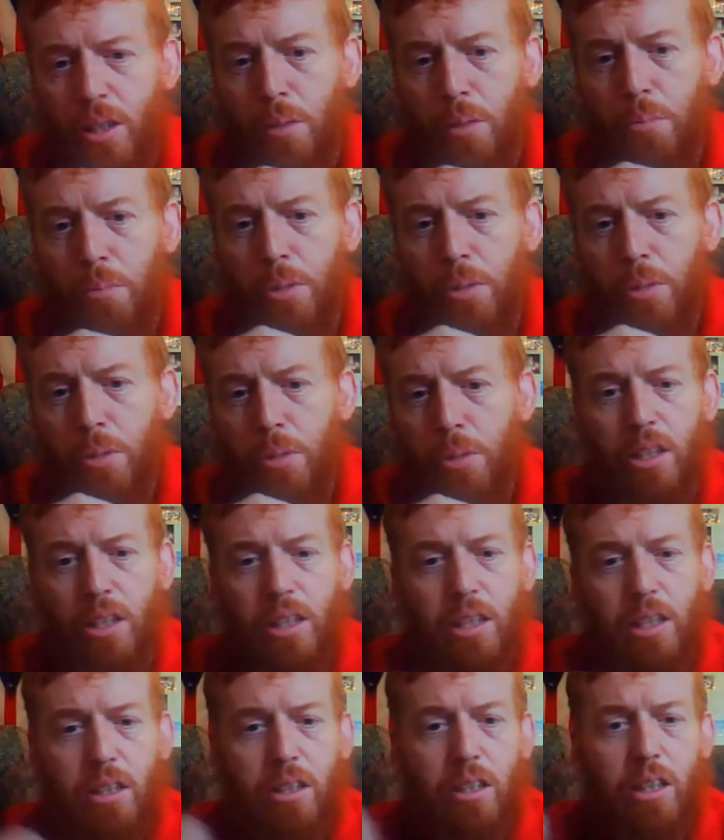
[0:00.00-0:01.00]
because
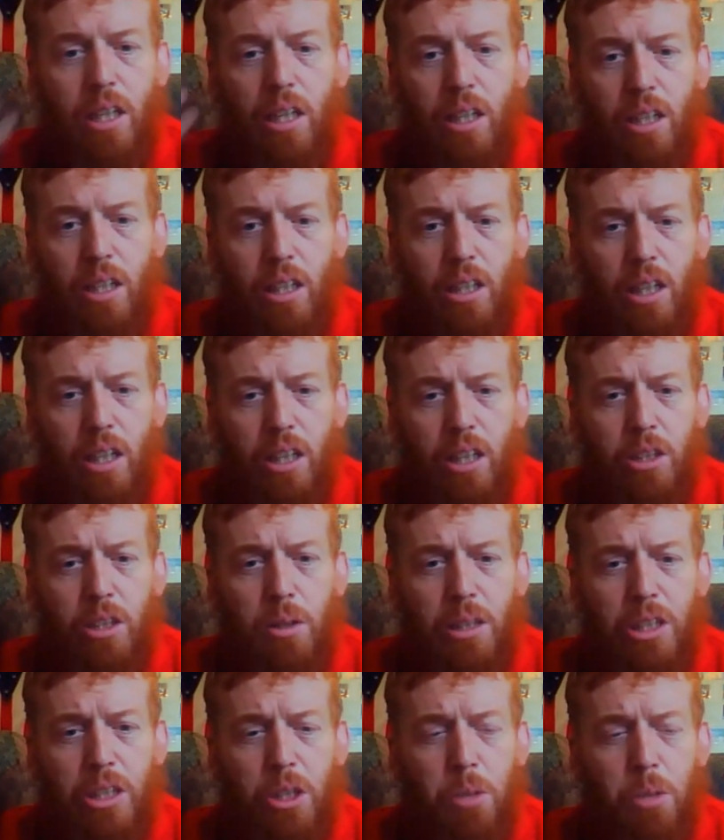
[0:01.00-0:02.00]
I don't know
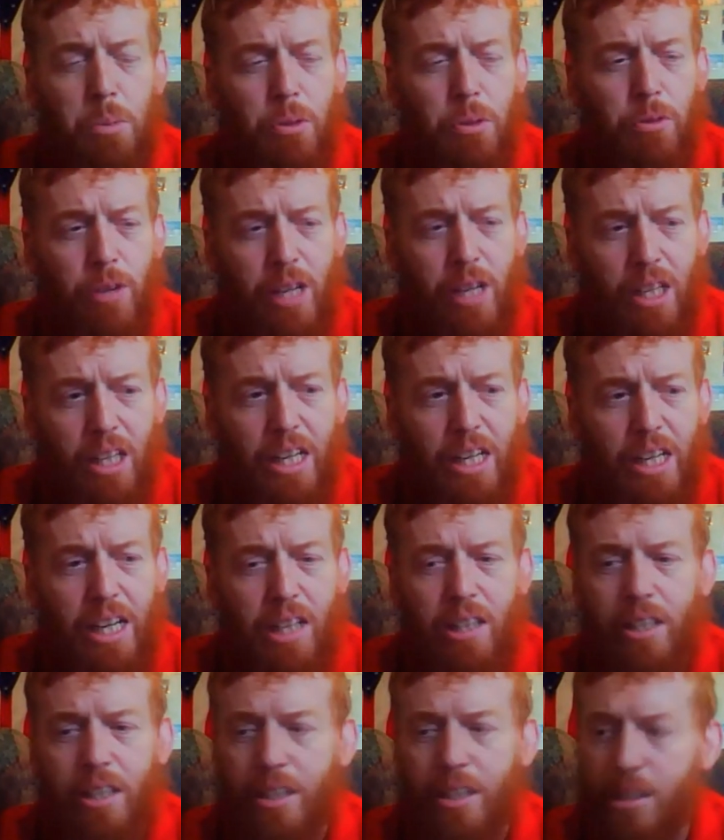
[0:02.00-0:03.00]
about you, but real
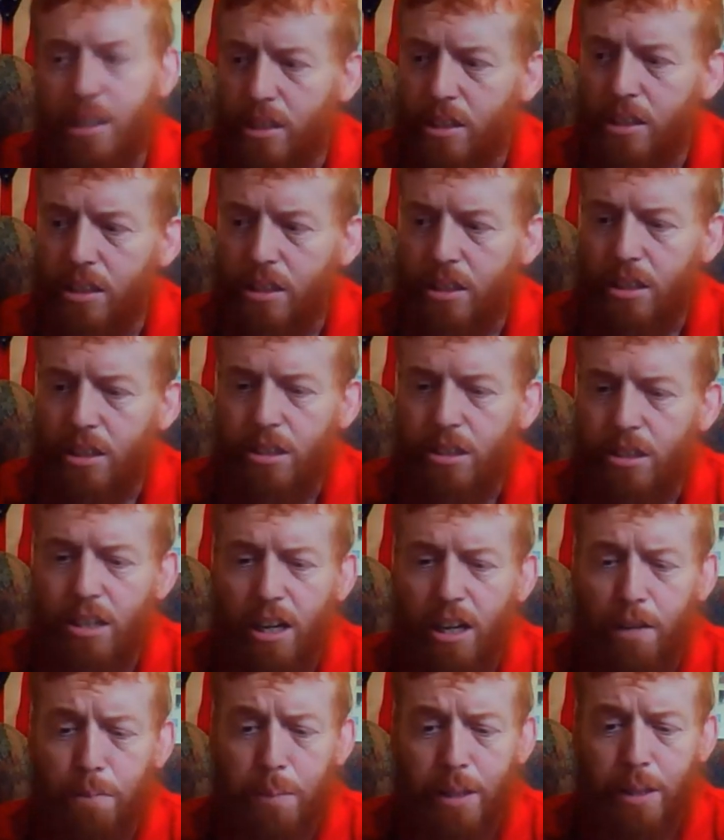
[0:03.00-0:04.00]
ale and
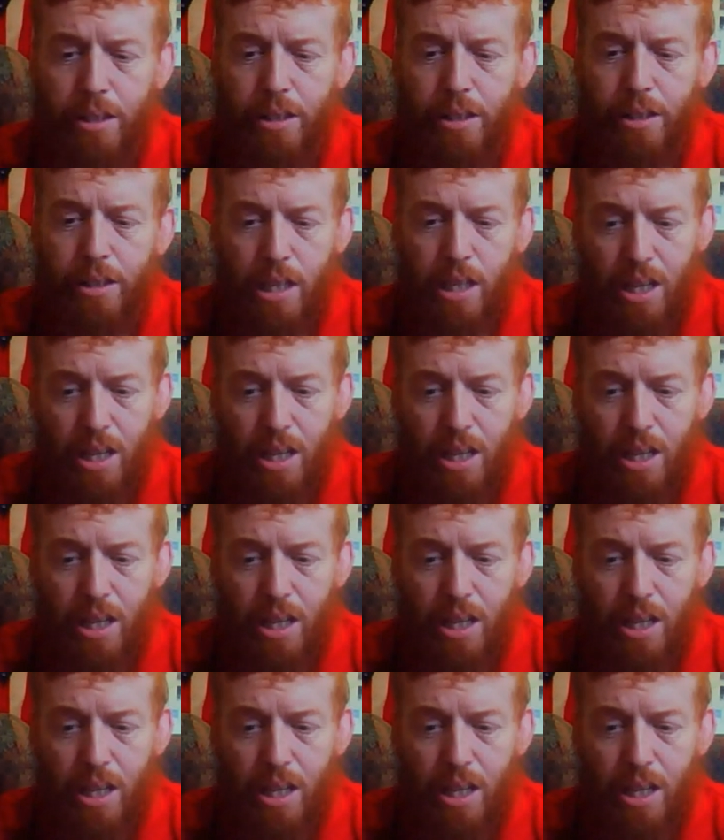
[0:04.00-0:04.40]
craft beer,